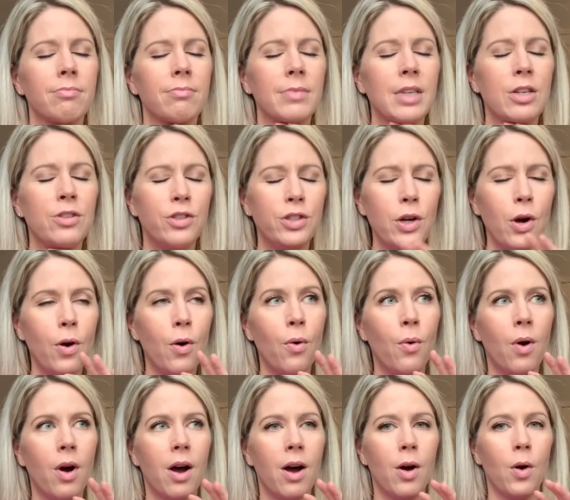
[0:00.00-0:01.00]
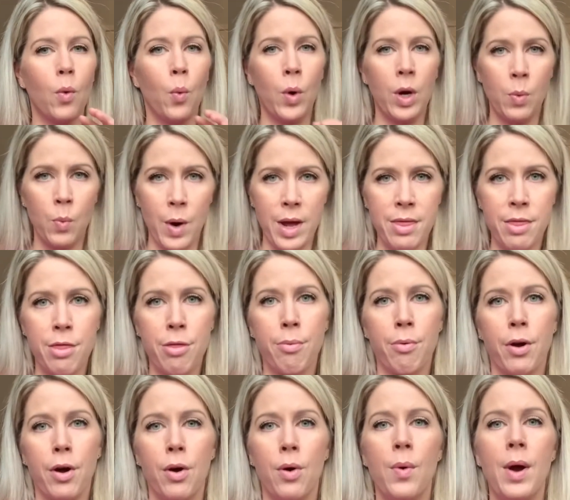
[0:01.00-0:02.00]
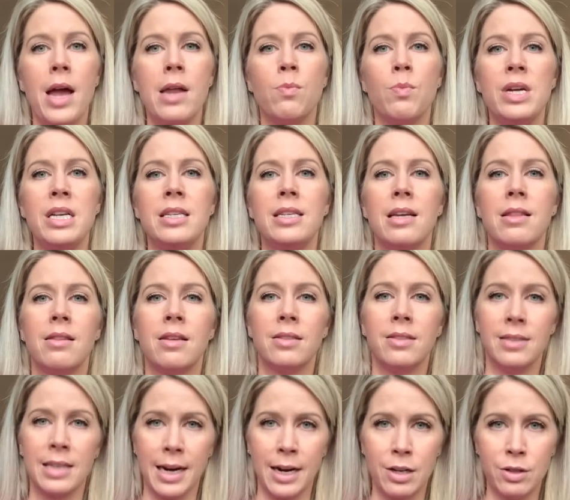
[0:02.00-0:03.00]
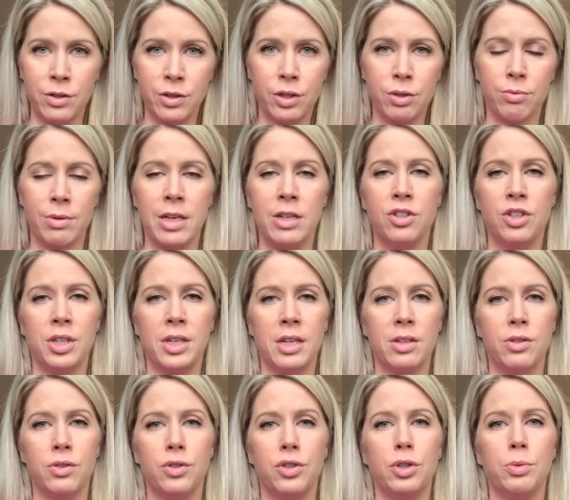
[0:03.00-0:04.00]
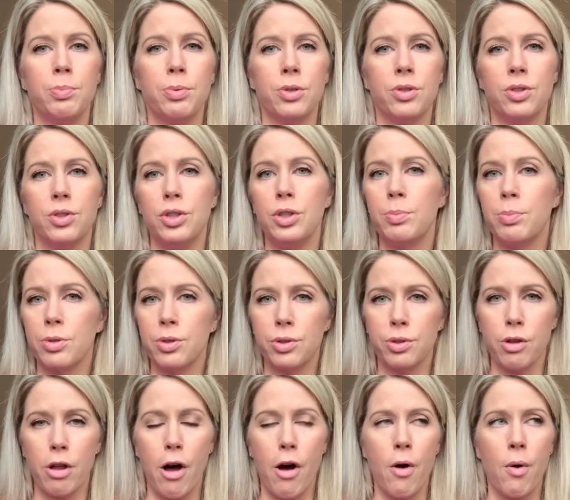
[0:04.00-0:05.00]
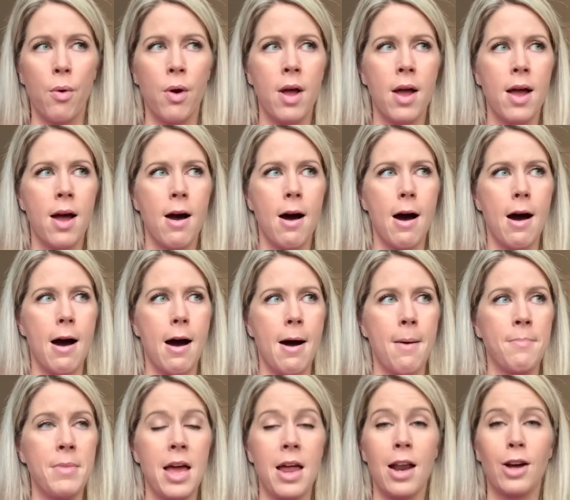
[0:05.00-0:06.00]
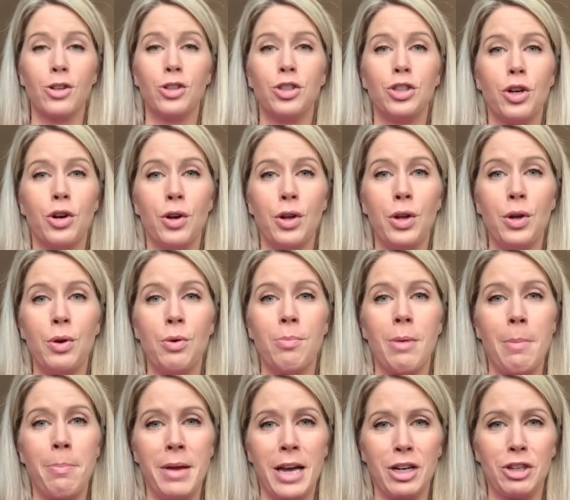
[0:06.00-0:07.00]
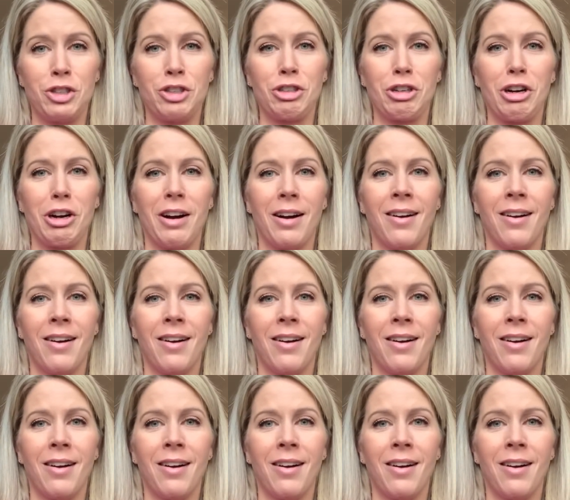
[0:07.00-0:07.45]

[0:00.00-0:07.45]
So we went through and we did the second syringe again, super, super slow. And I'll show you my picture